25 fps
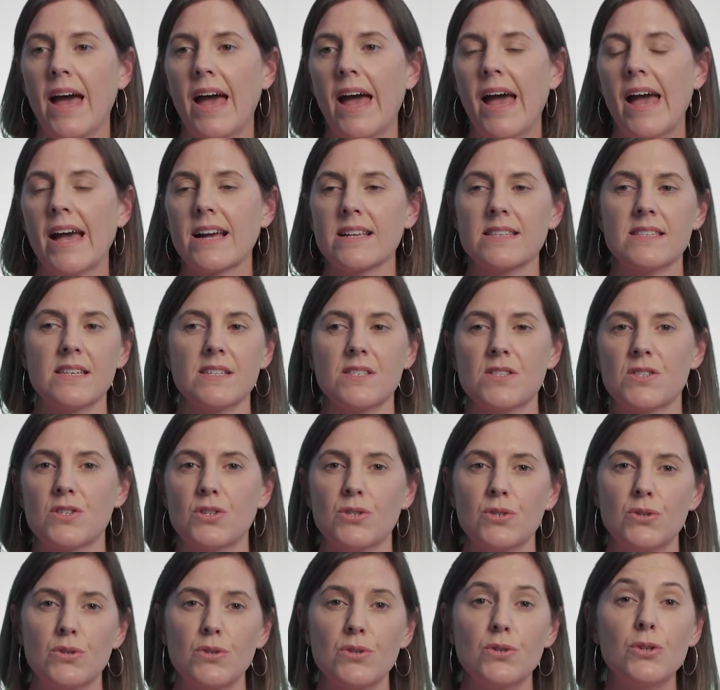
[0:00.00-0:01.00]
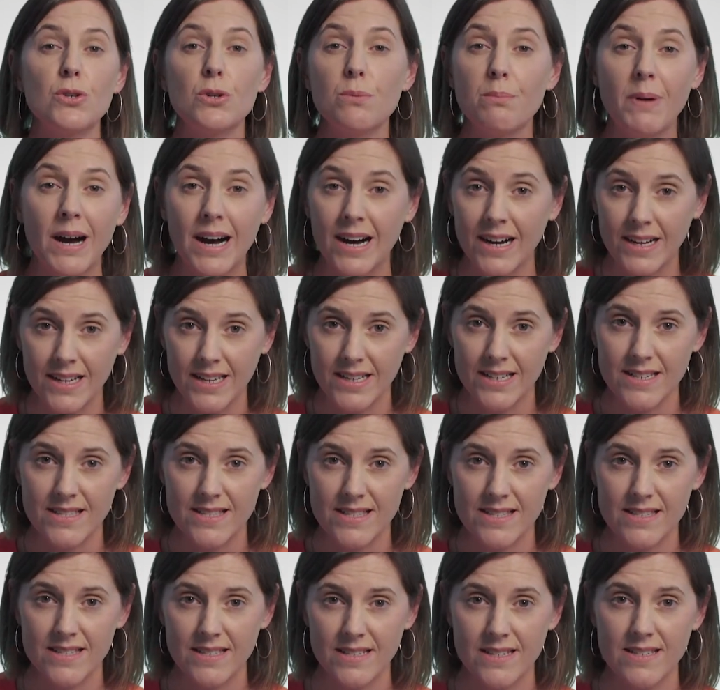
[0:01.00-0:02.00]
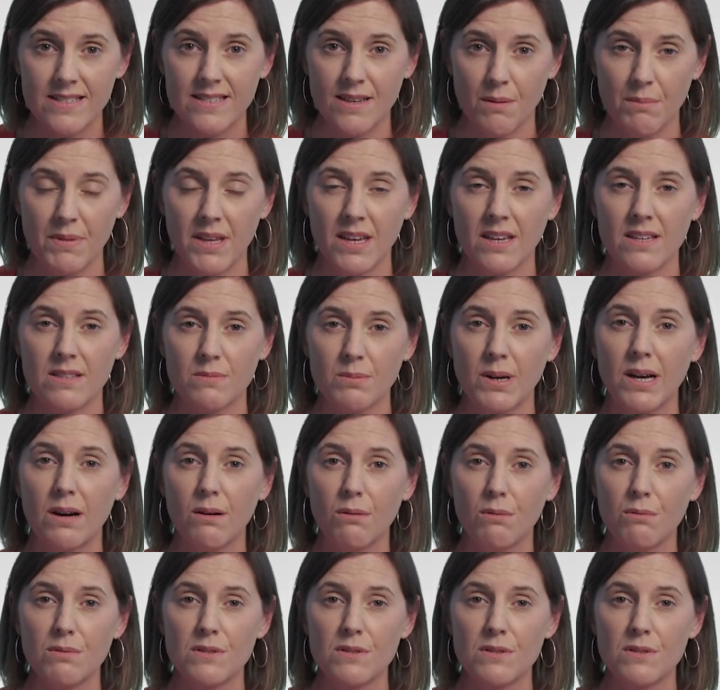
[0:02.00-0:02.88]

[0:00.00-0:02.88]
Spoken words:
Access to new markets is something as well.